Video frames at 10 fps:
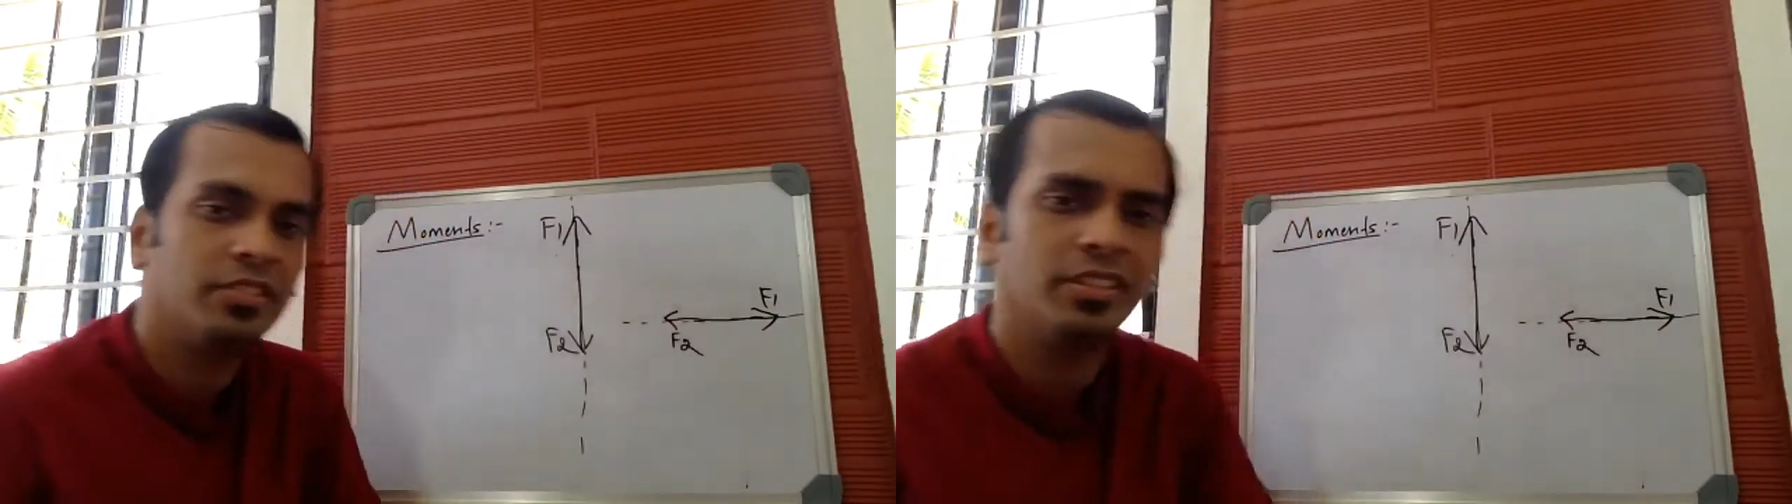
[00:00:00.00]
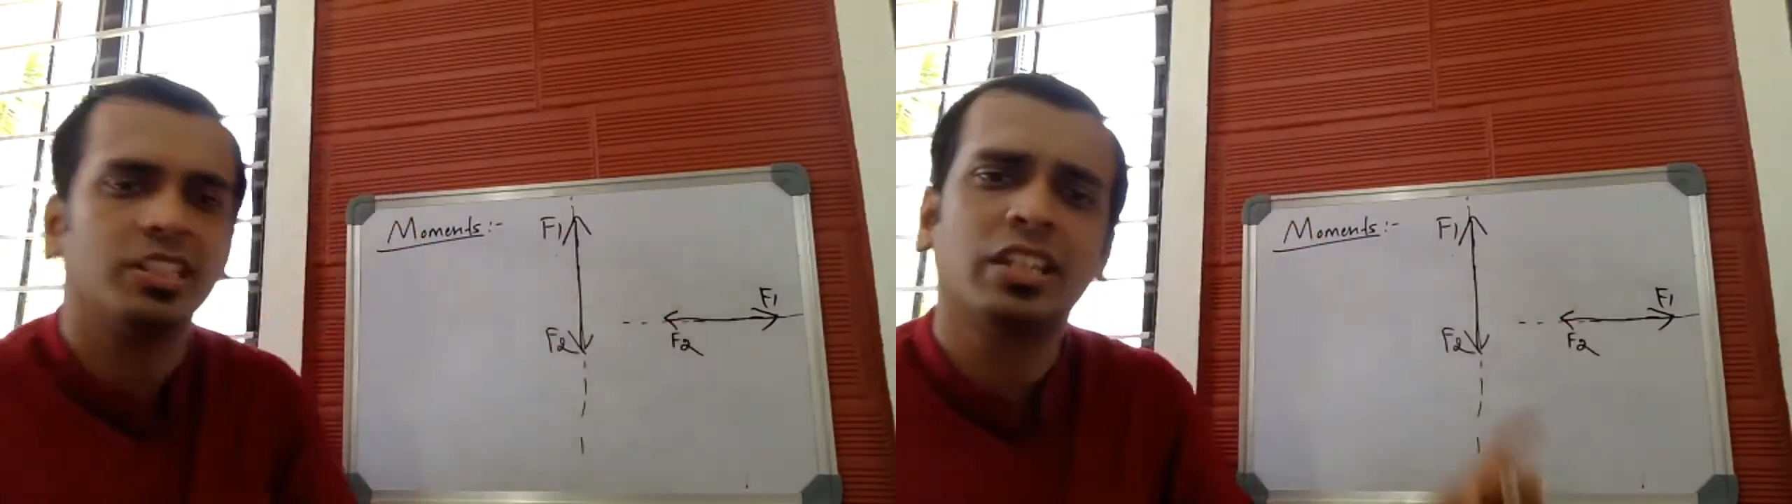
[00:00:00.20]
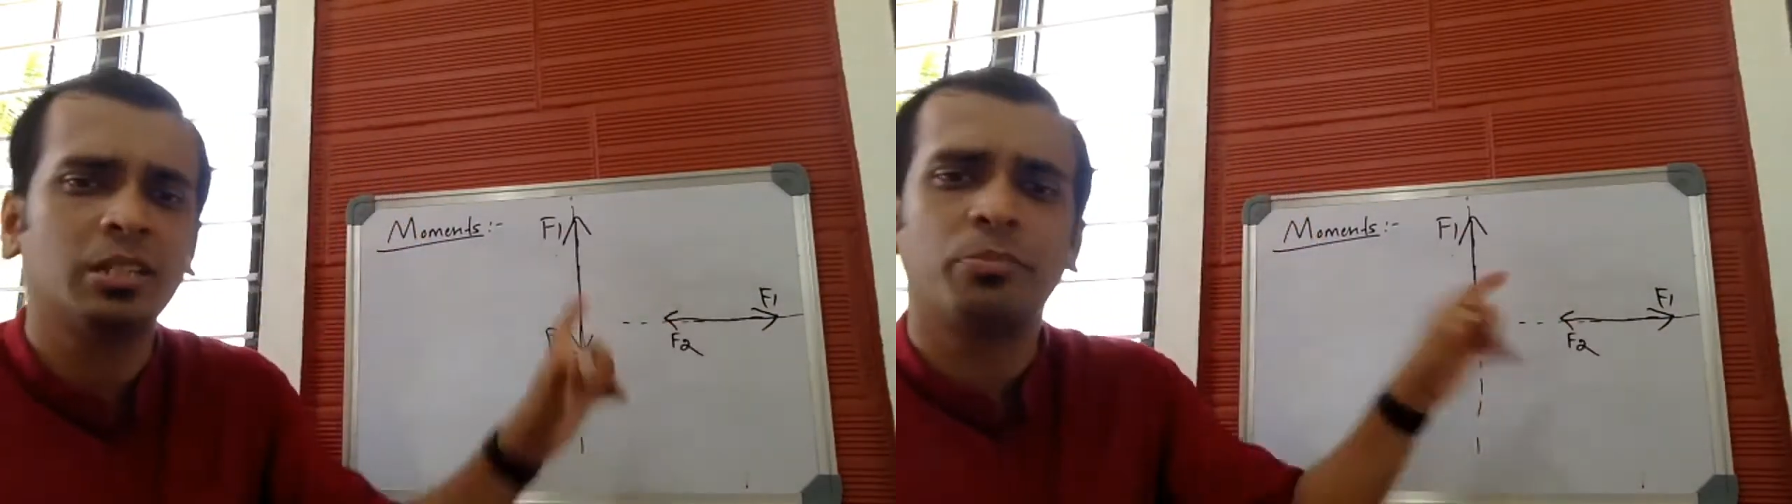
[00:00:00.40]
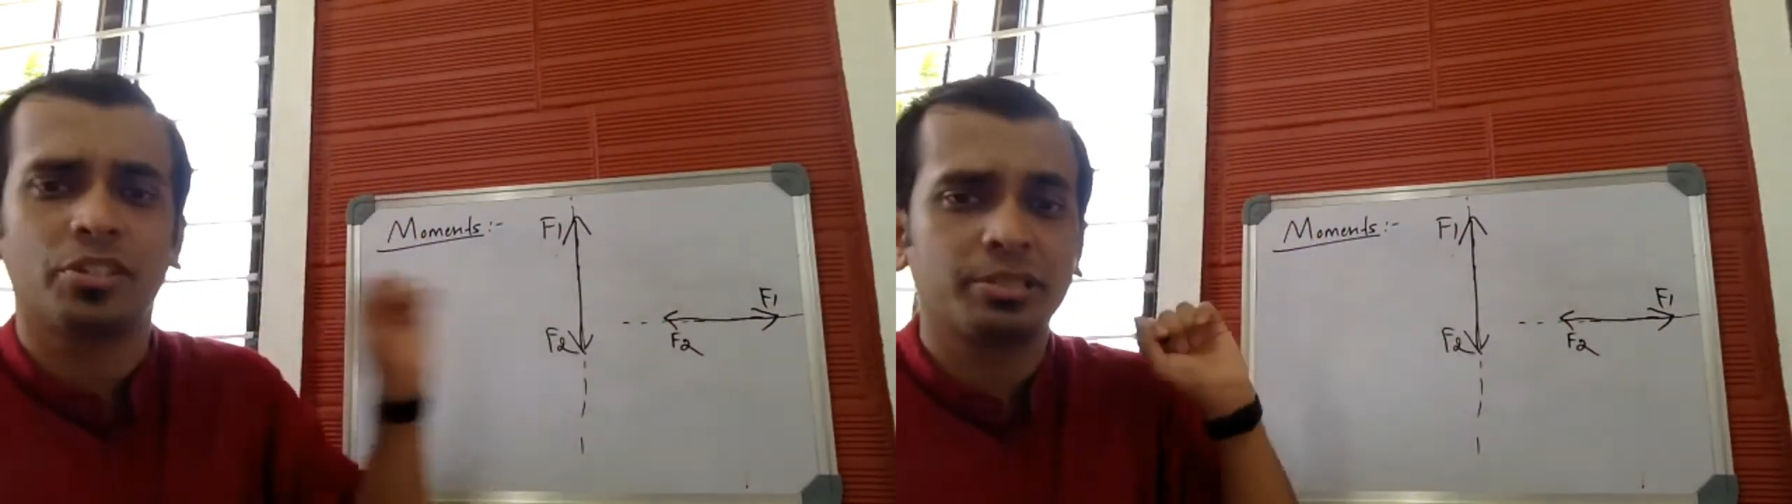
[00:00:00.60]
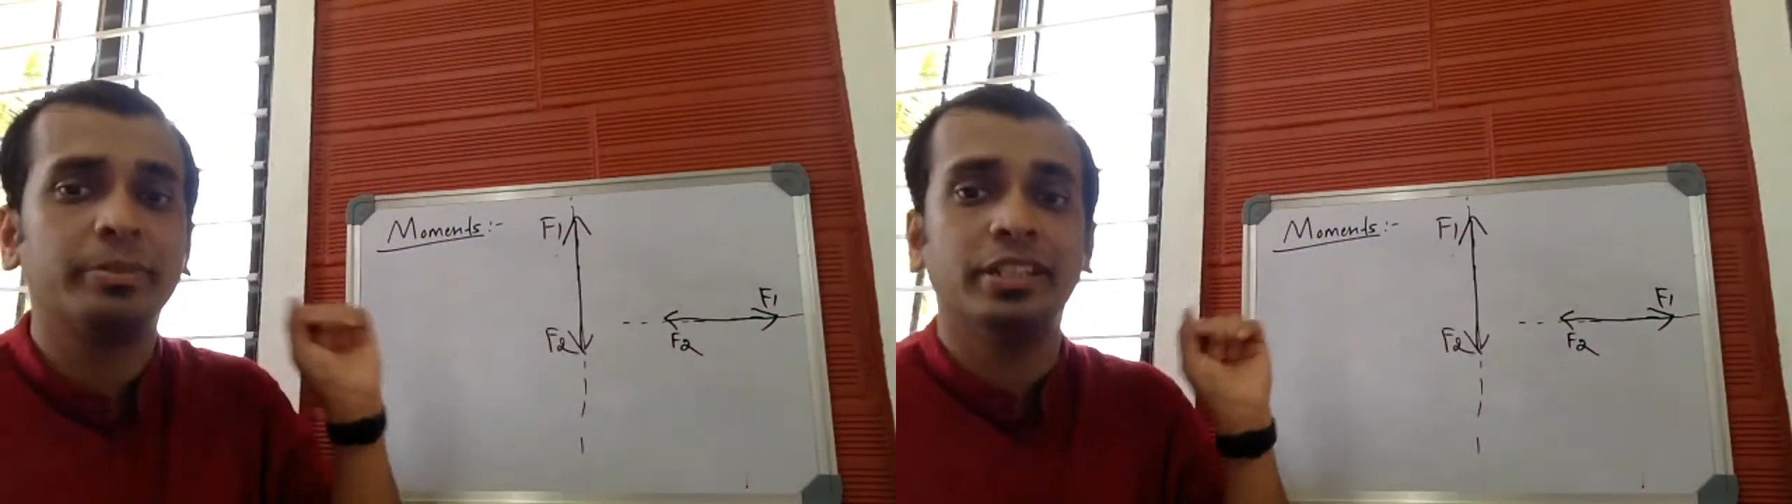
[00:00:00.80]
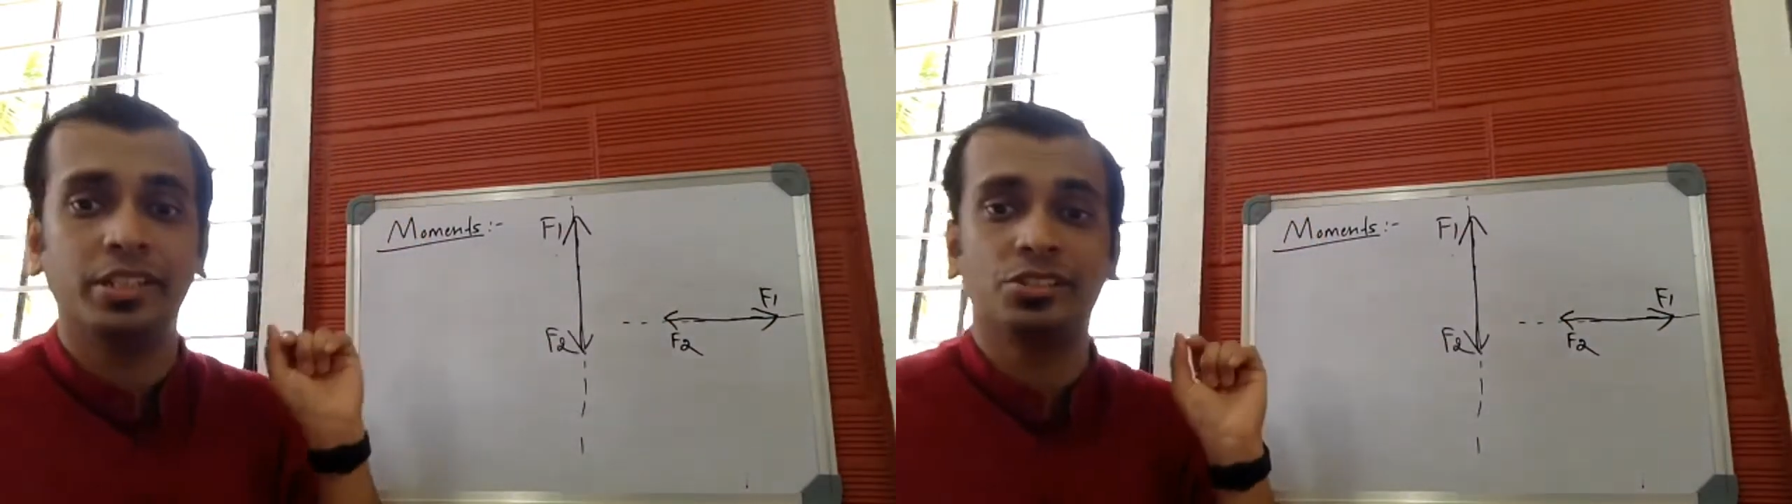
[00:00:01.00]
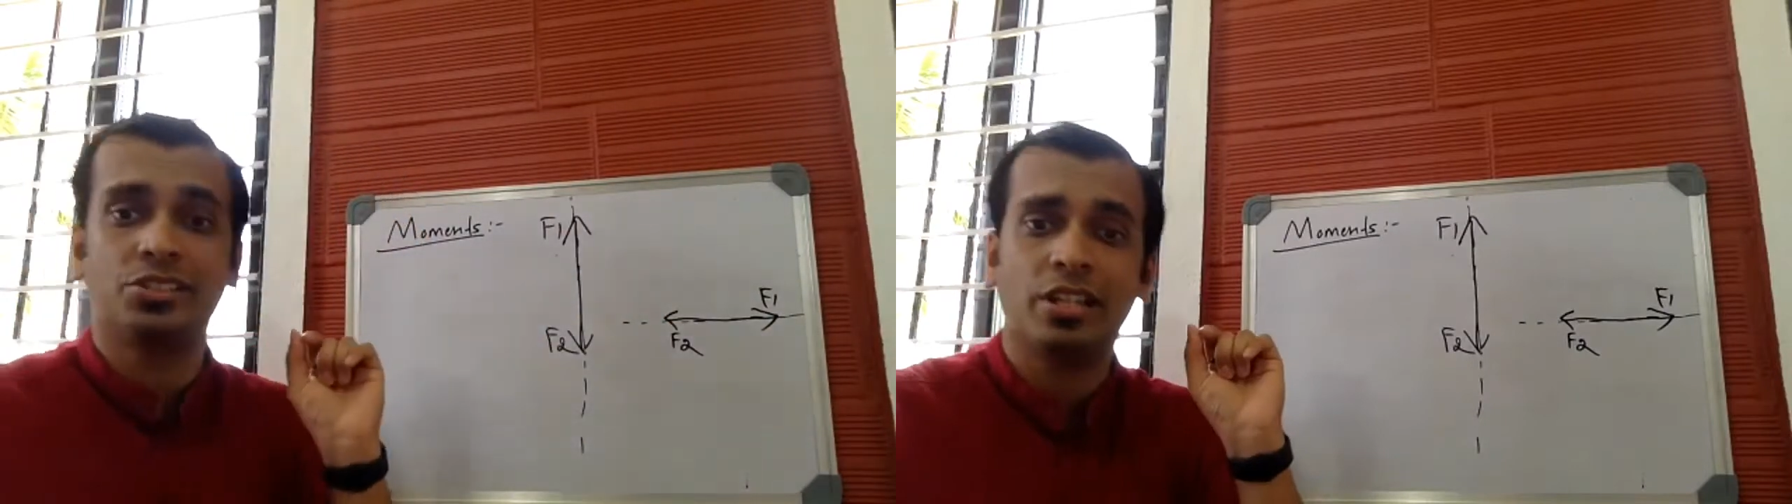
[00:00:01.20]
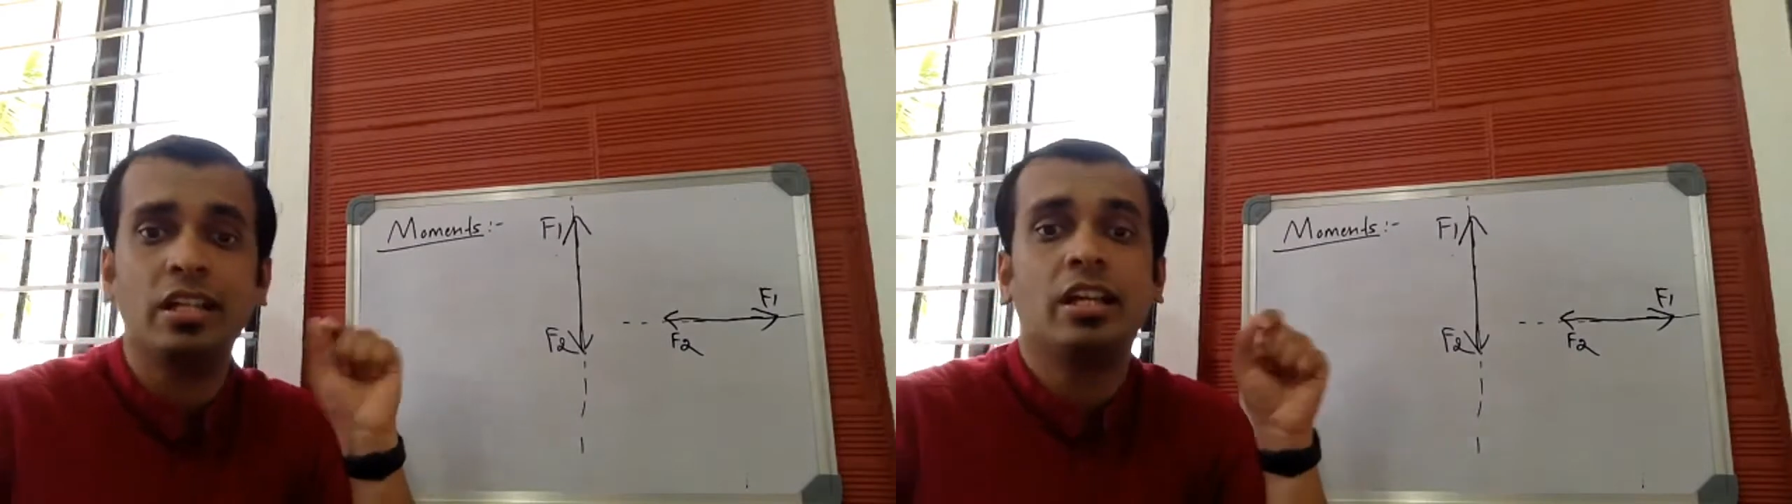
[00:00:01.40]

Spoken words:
These are the possibilities.